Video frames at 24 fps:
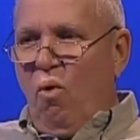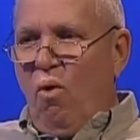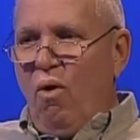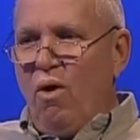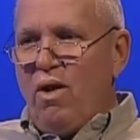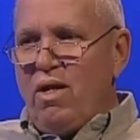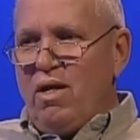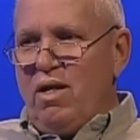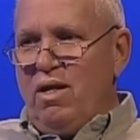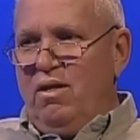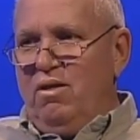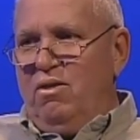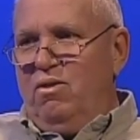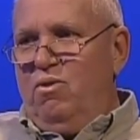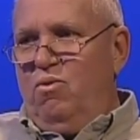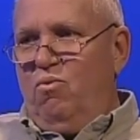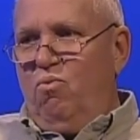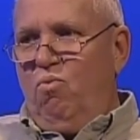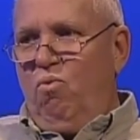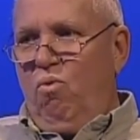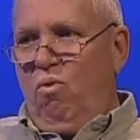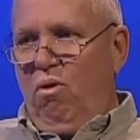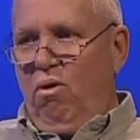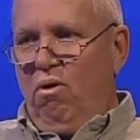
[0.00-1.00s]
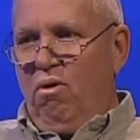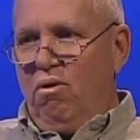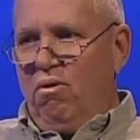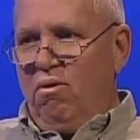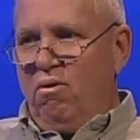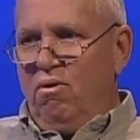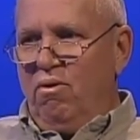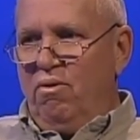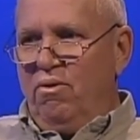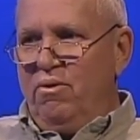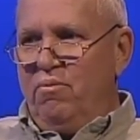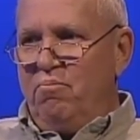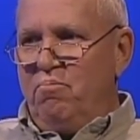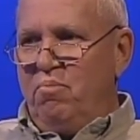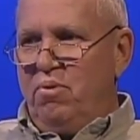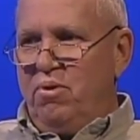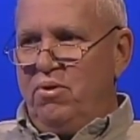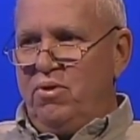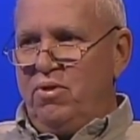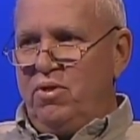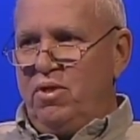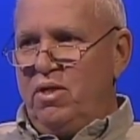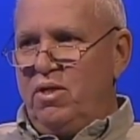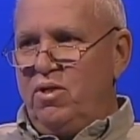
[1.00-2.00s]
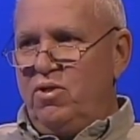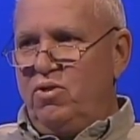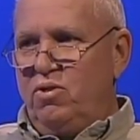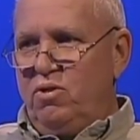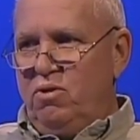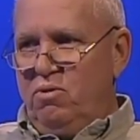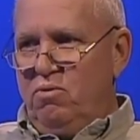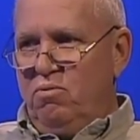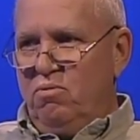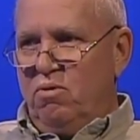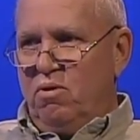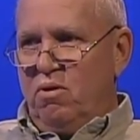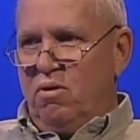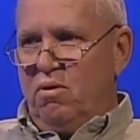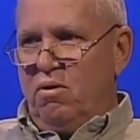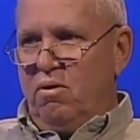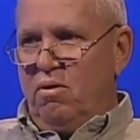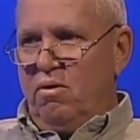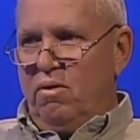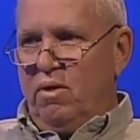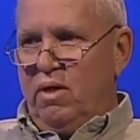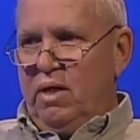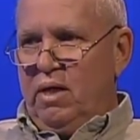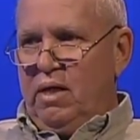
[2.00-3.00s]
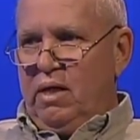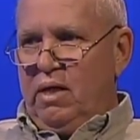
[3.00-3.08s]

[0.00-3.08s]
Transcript: what in the world possessed you all